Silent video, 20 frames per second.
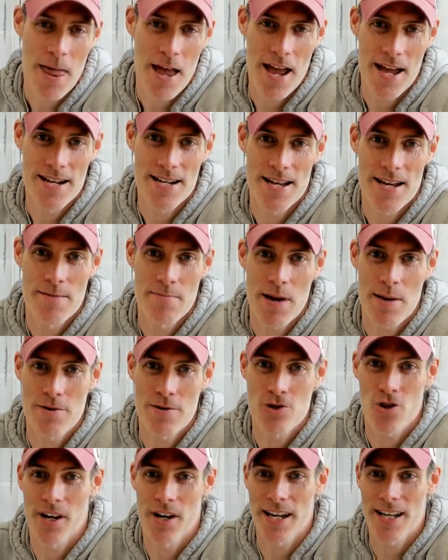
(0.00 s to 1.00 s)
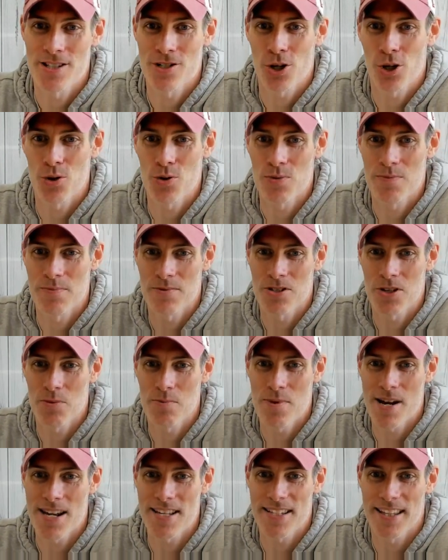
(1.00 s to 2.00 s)
And uh, maybe try and get two two
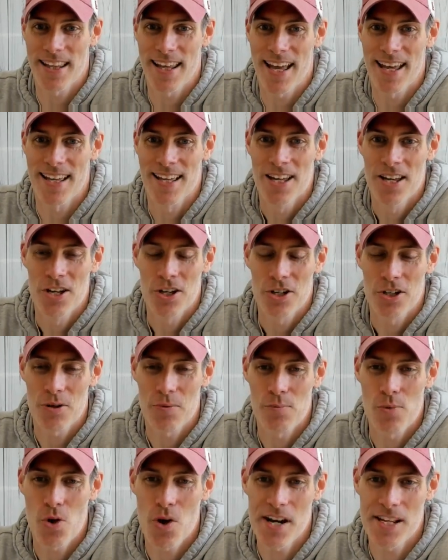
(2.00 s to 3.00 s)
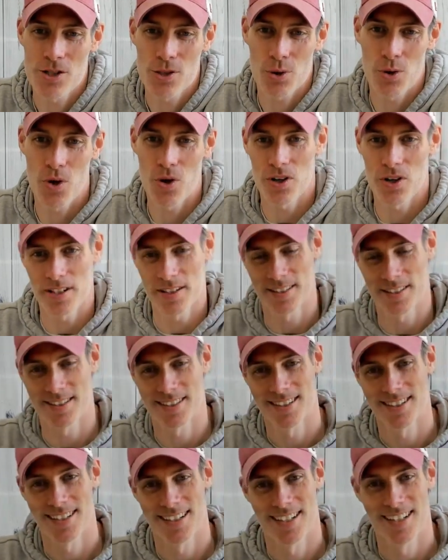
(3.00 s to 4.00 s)
minutes in there. Good morning, Dawn.
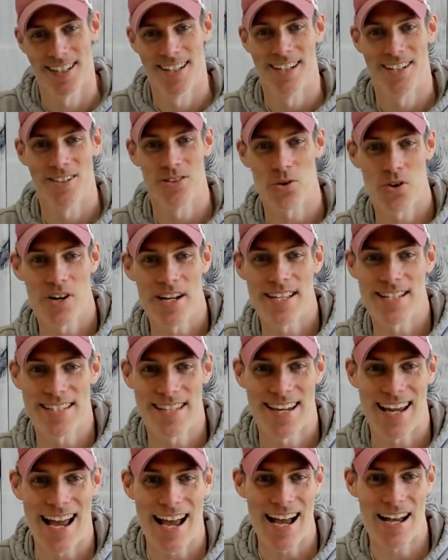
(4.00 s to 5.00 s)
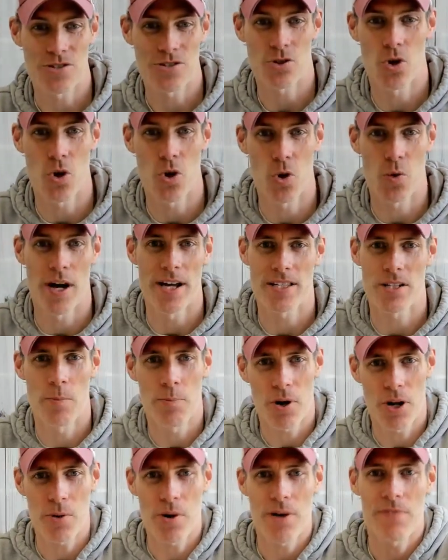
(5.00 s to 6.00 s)
Dawn is in as always. And
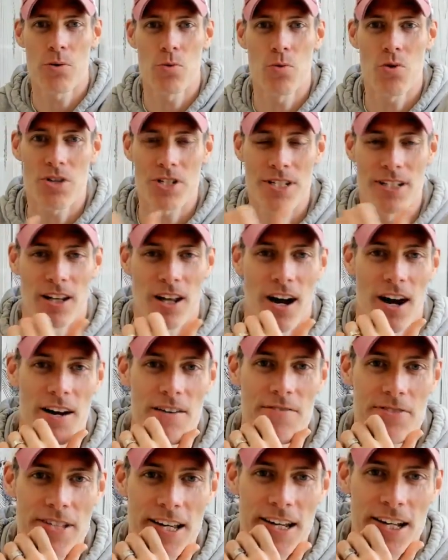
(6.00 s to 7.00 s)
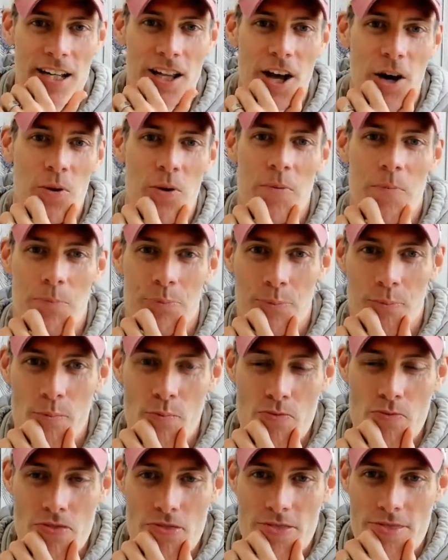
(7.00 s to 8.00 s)
by the way, if you're watching live, say hello.
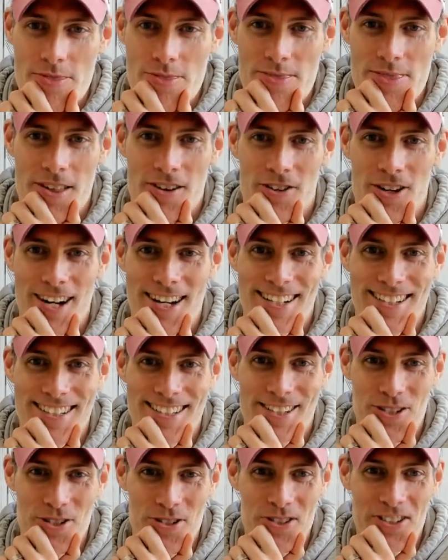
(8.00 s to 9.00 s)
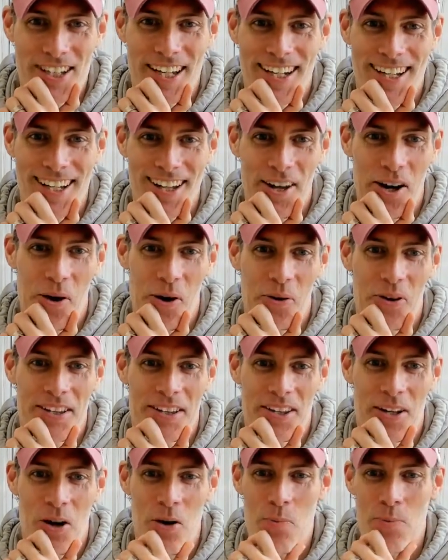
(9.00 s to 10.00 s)
All right, do say hello.
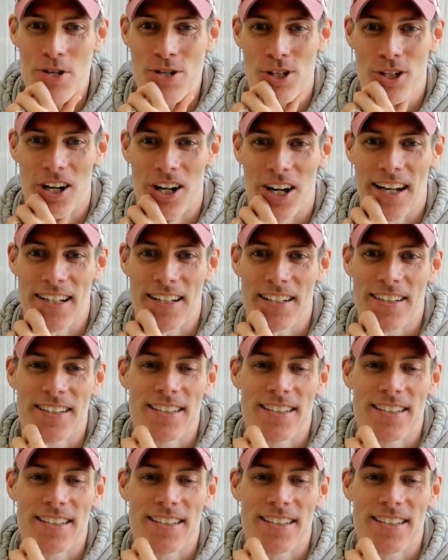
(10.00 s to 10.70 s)
Don't be shy.